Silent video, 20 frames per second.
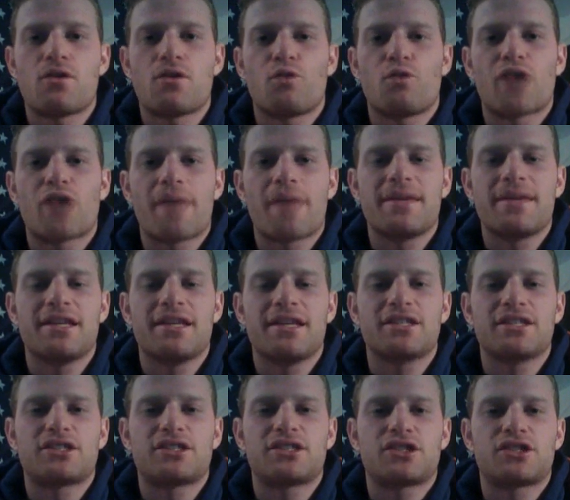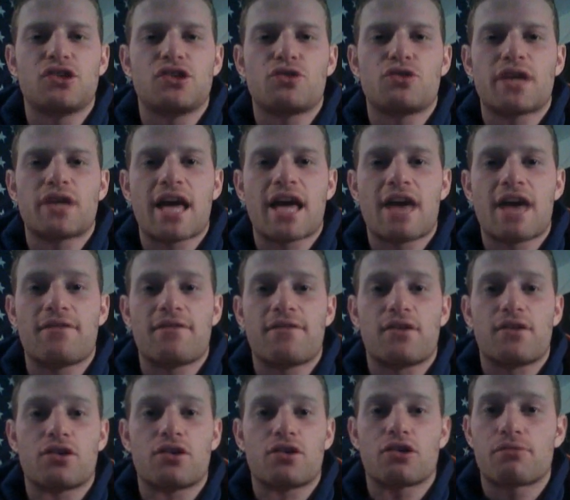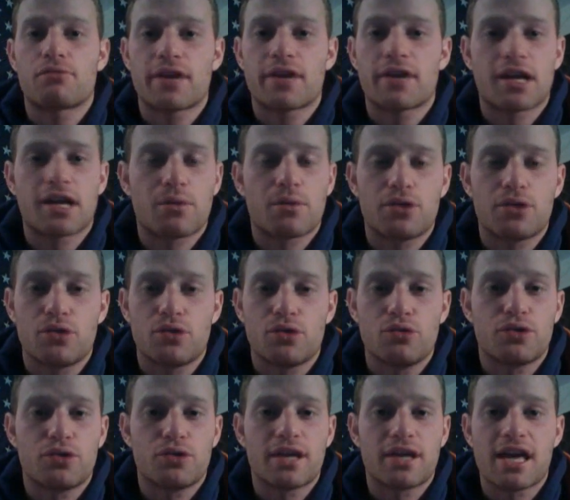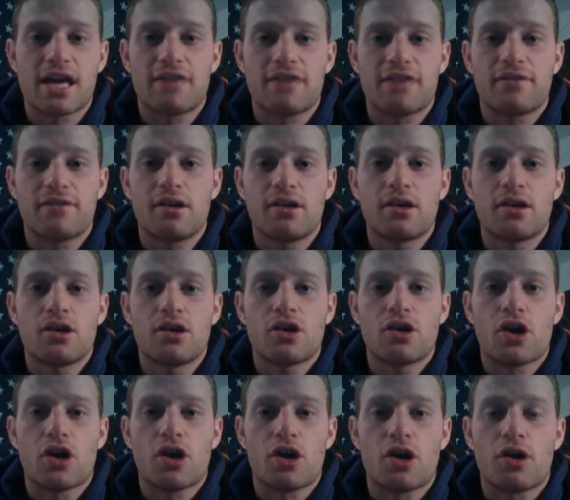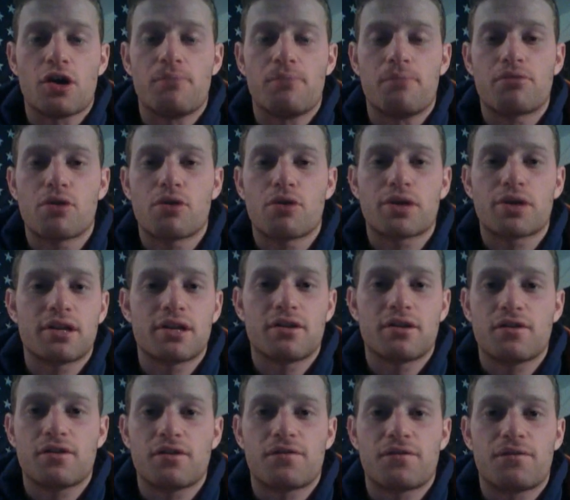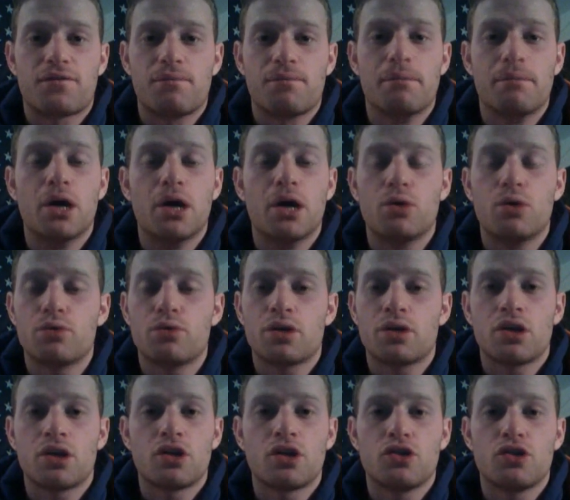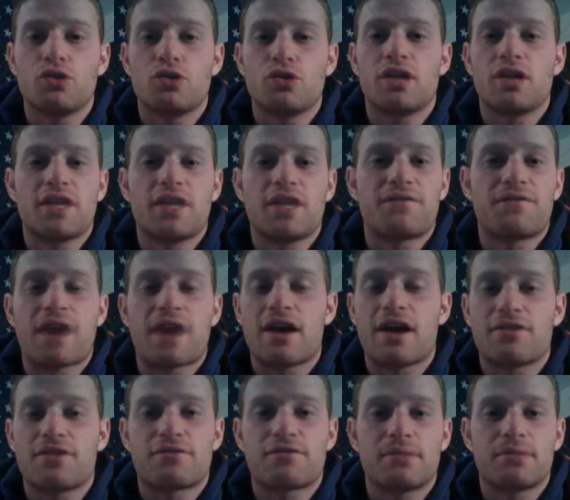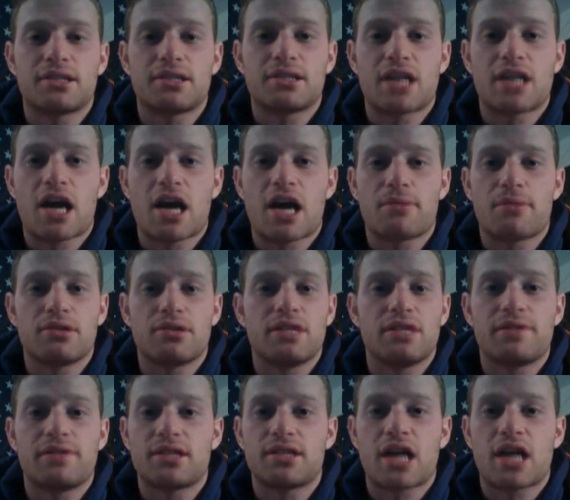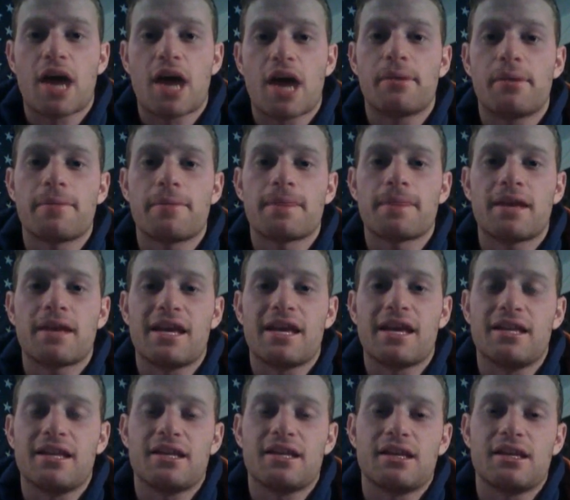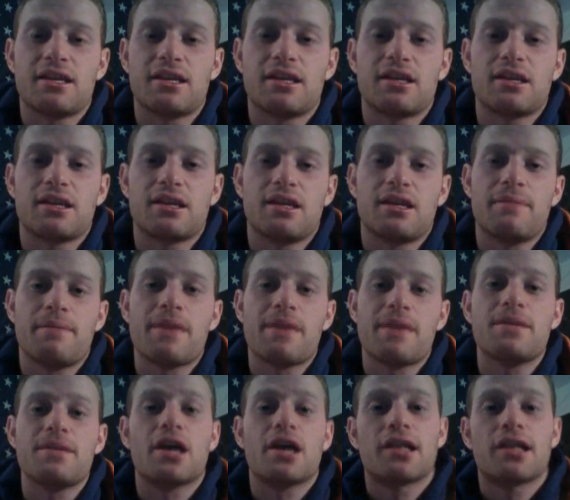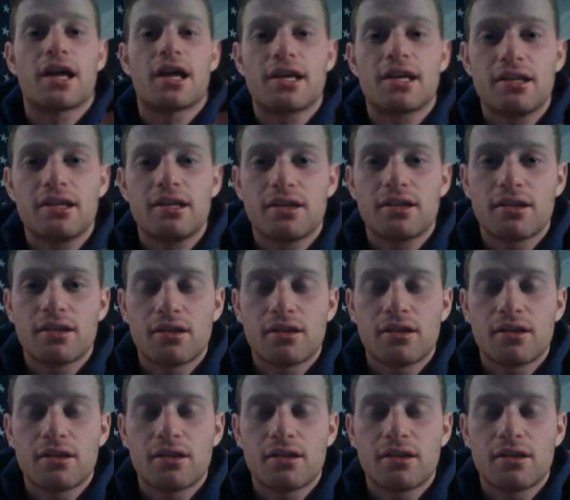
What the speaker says: What I mean is, you could have a girl break up with you, you could have a broken bone, you could get fired from a job or leave a job, and it may be unlucky,